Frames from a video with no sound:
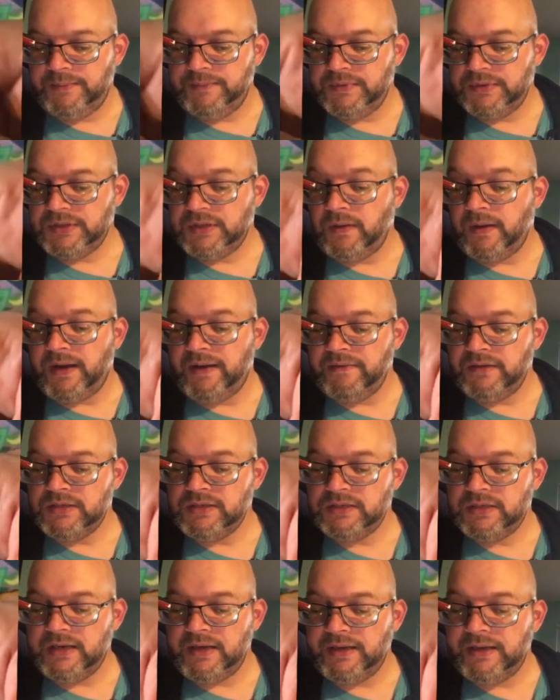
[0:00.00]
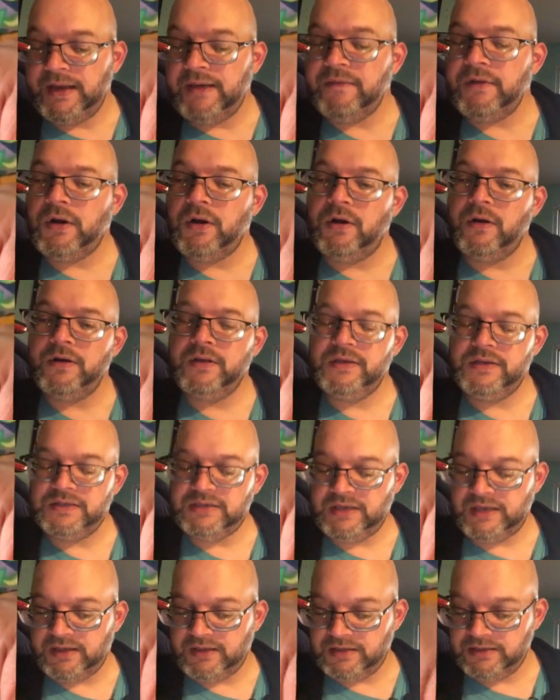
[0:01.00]
So obviously I have a card in this
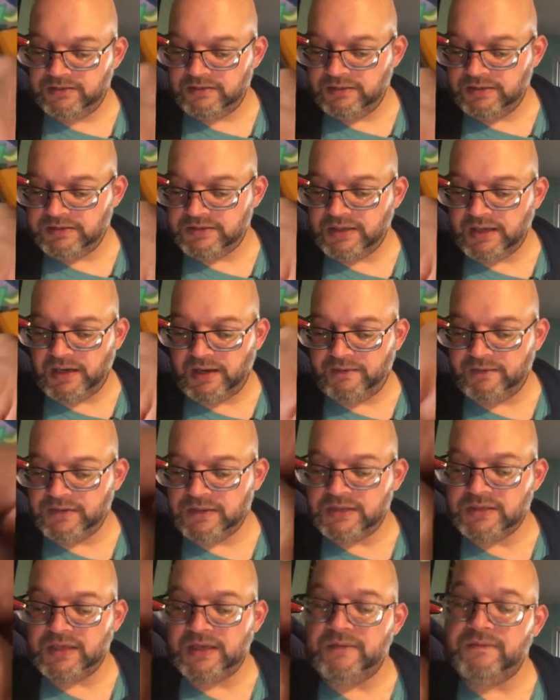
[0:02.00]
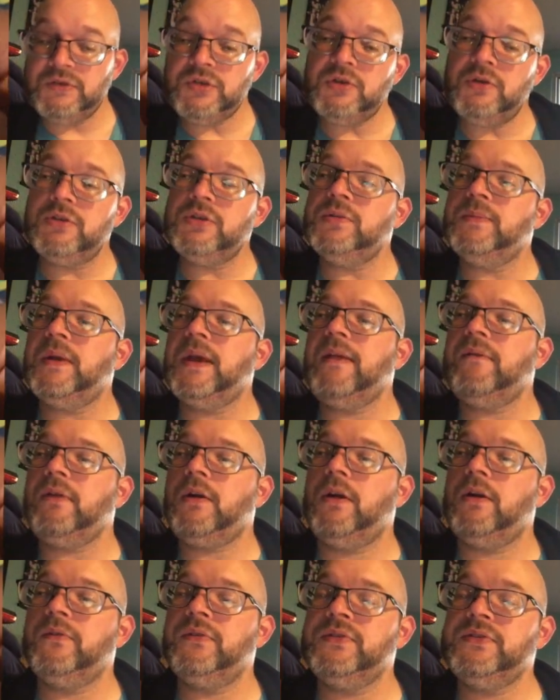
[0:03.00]
deck, and it's not obvious because I haven't showed it to you, but I have a
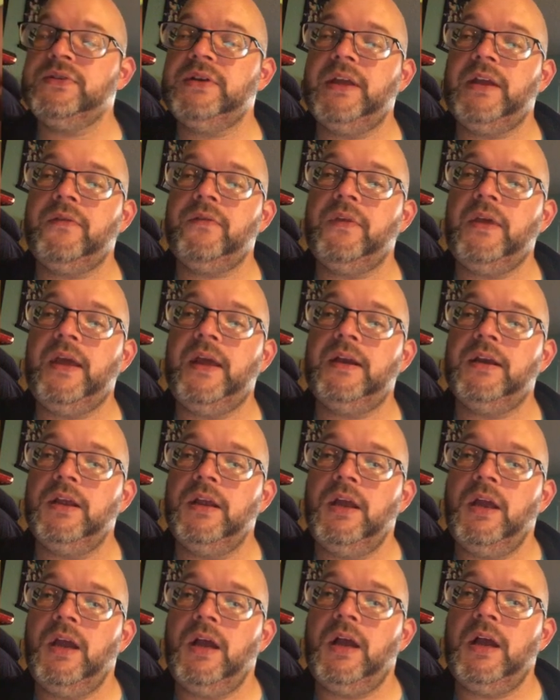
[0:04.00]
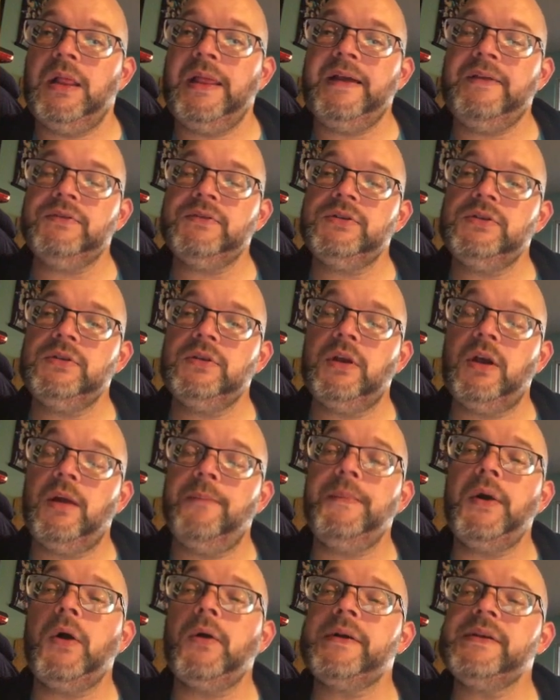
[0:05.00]
card in this deck that allows the
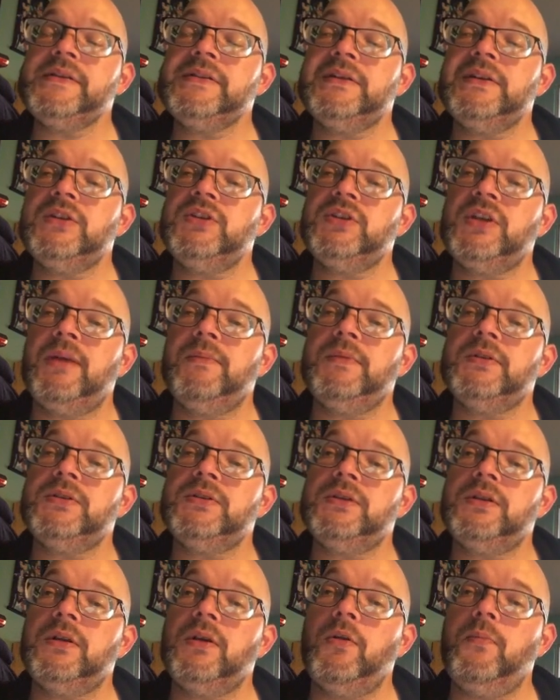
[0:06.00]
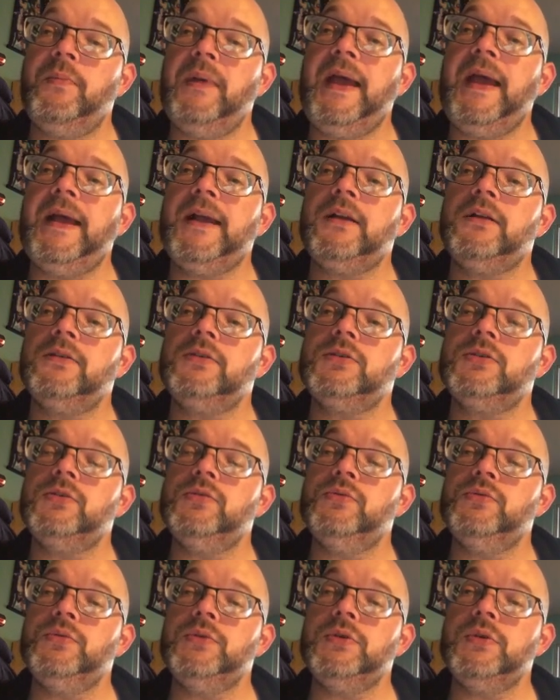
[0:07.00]
auras and enchantments to go back
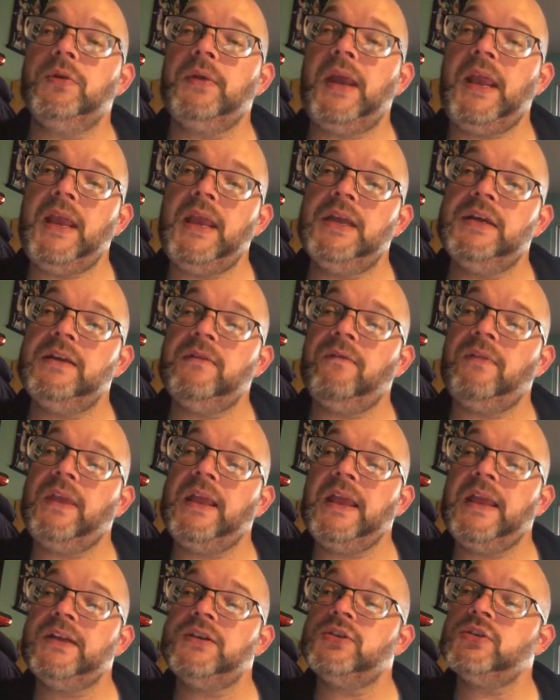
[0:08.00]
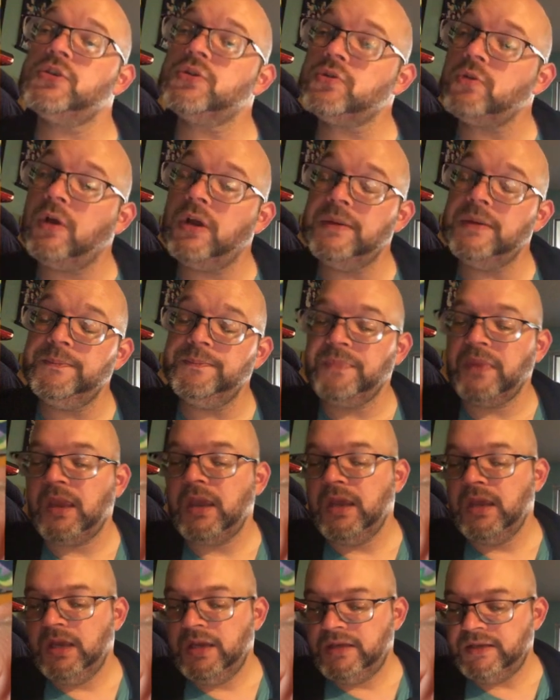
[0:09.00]
to your hand if they get destroyed.
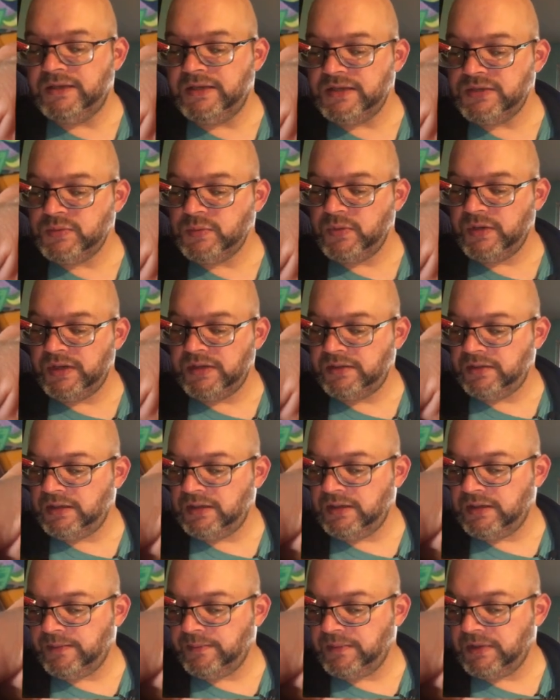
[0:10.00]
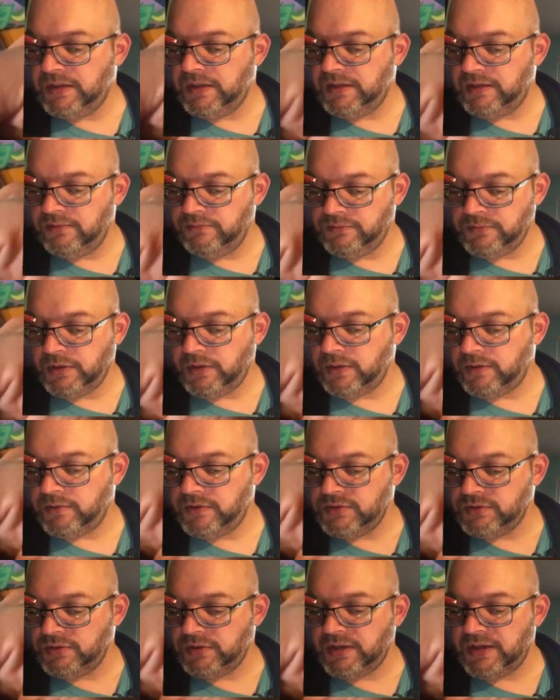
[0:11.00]
This one, target
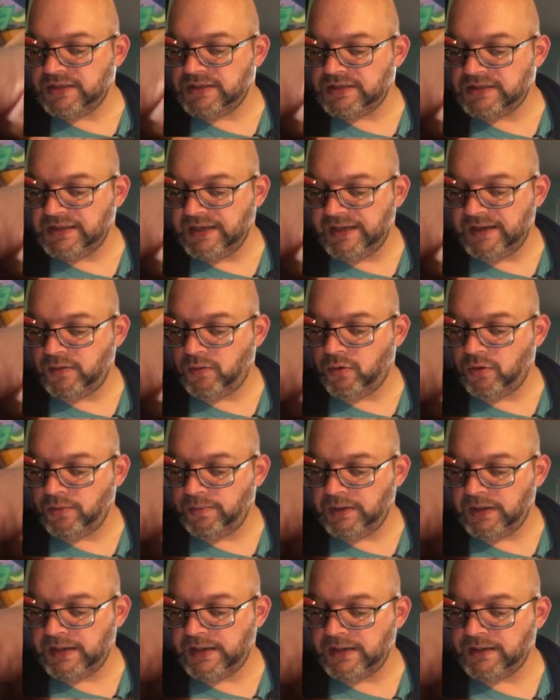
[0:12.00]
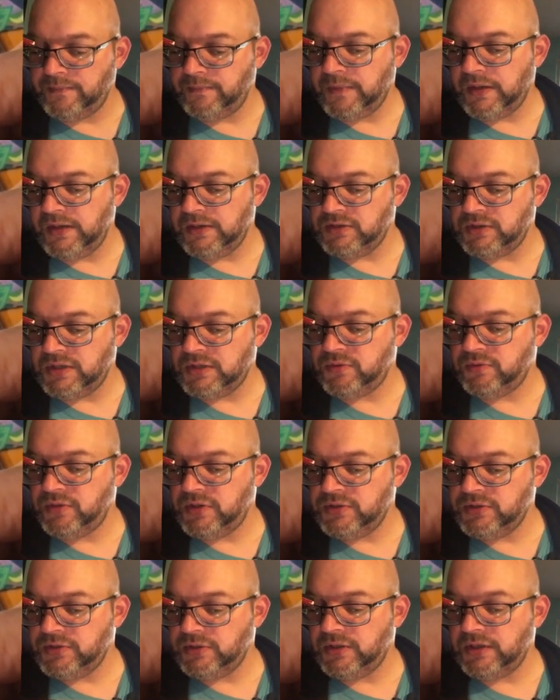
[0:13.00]
creature can't attack or block. An enchanted
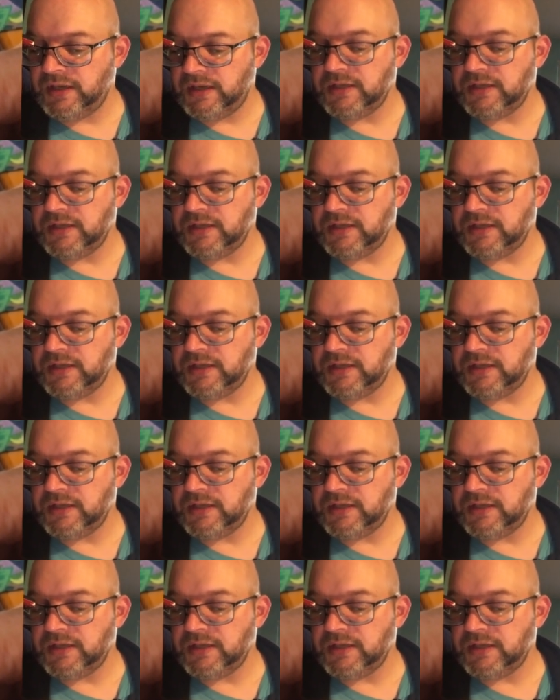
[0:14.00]
creature